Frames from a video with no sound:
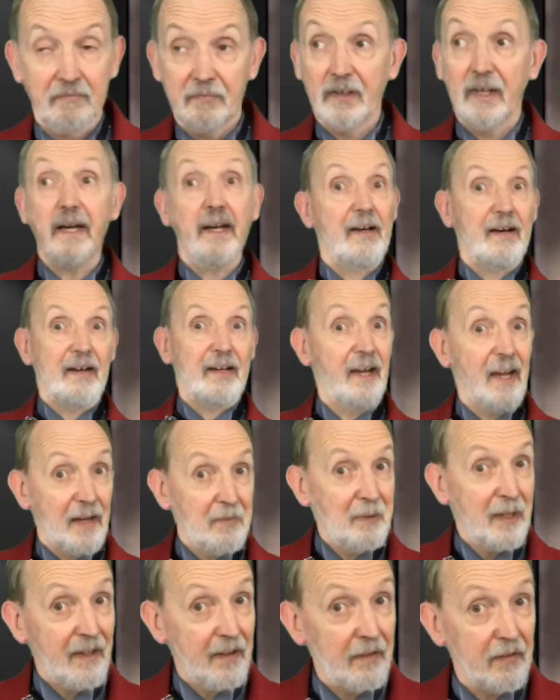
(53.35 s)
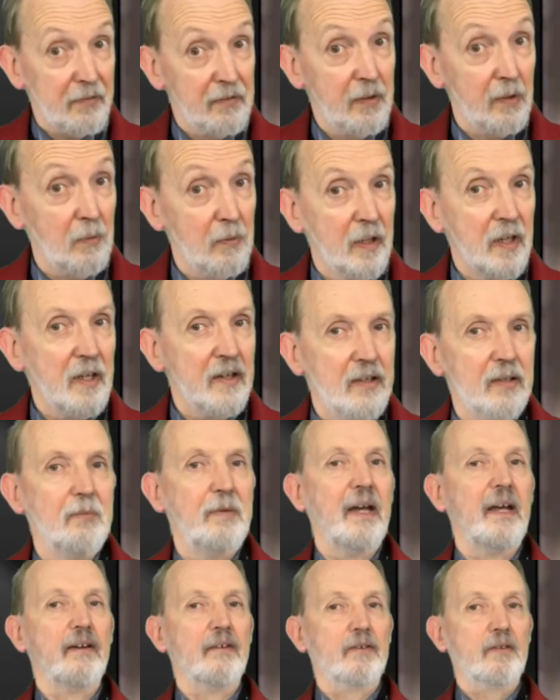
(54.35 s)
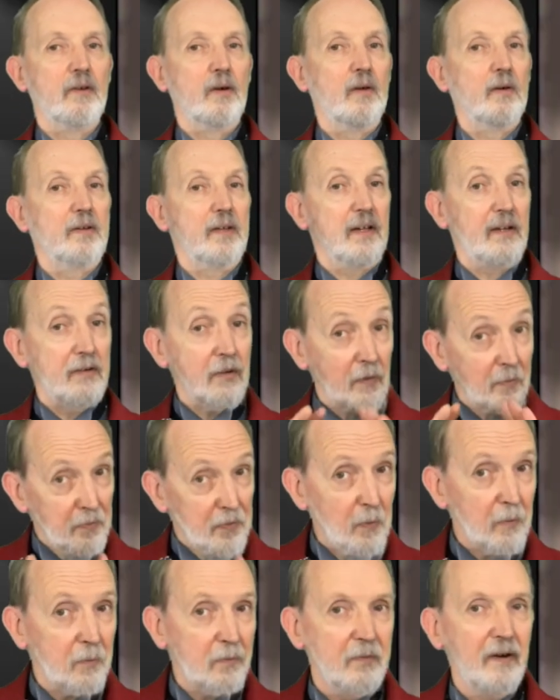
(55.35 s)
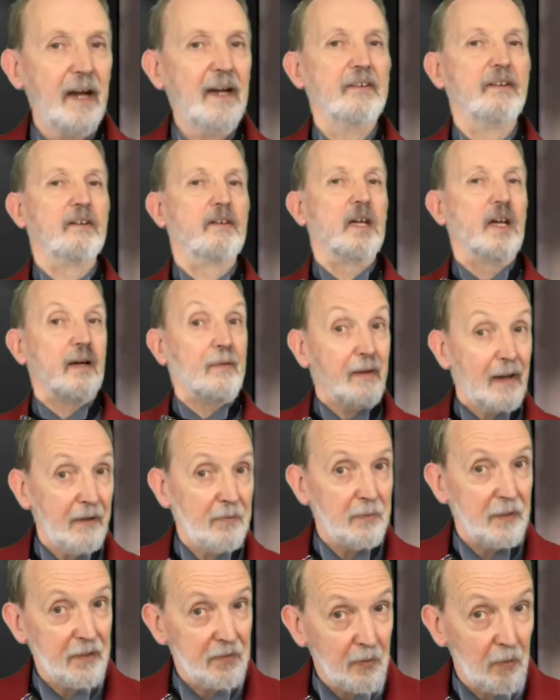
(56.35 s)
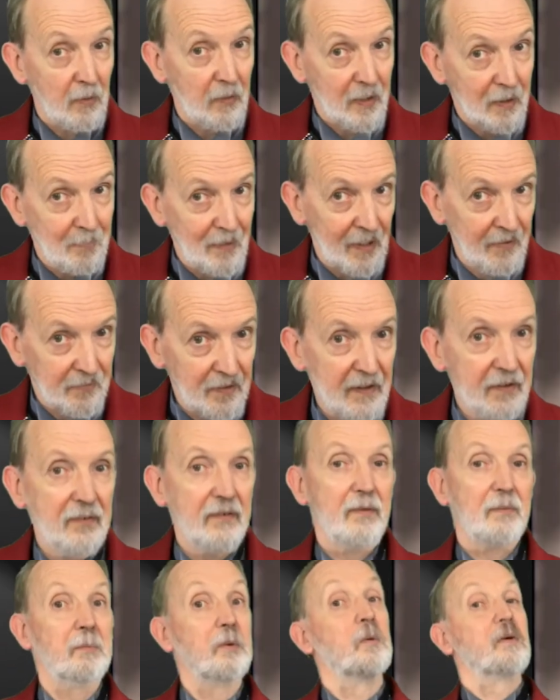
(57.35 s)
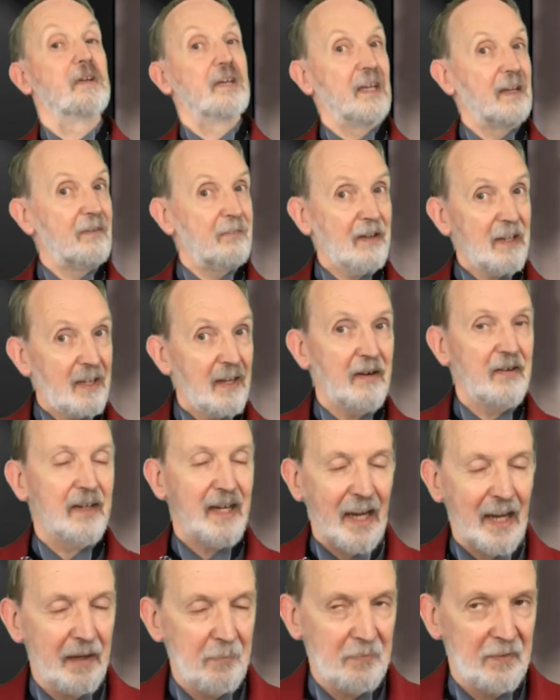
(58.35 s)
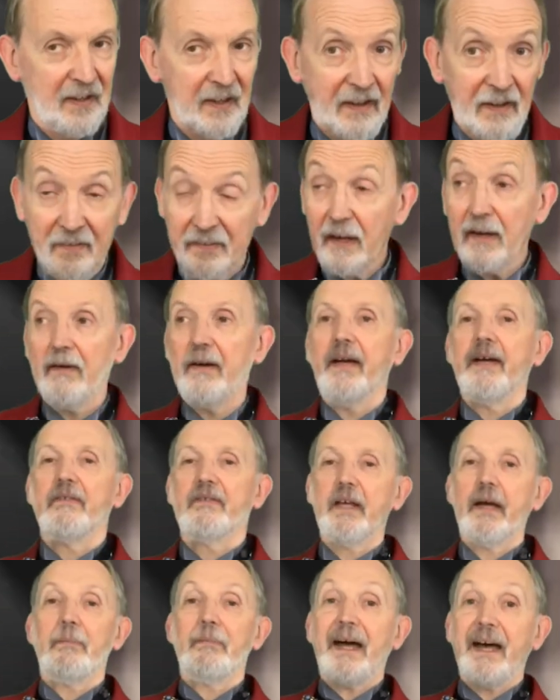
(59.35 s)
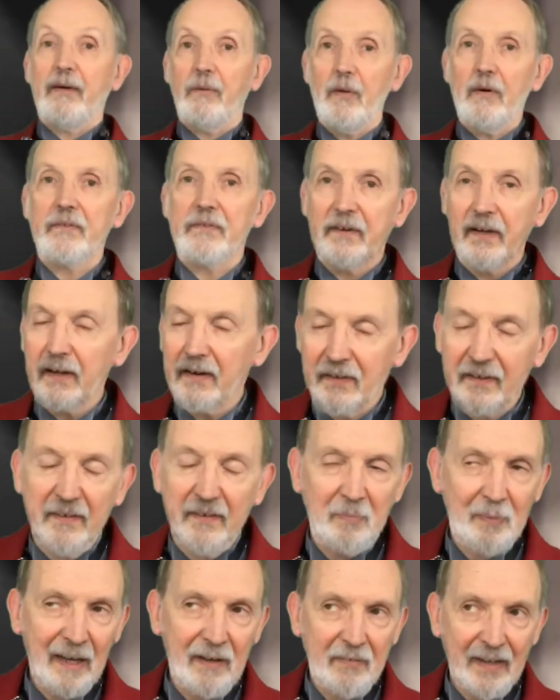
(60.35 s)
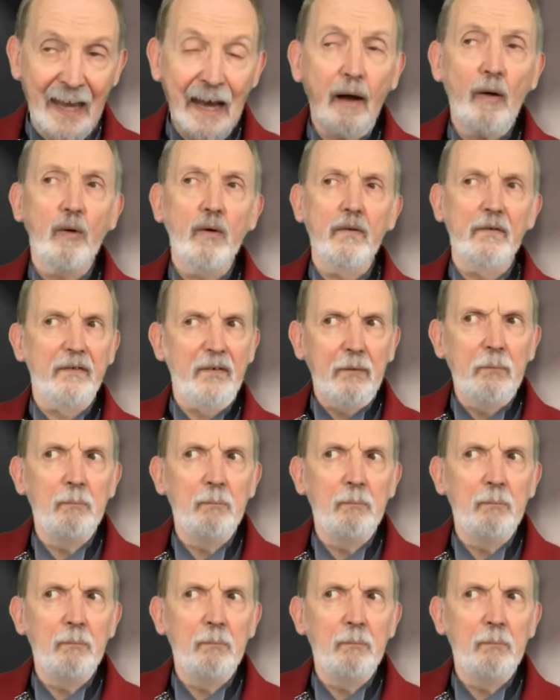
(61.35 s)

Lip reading: And I'm here too to make sure that you're not too frightened whilst we talk about these spooky video games. So Pat, what's this about owls and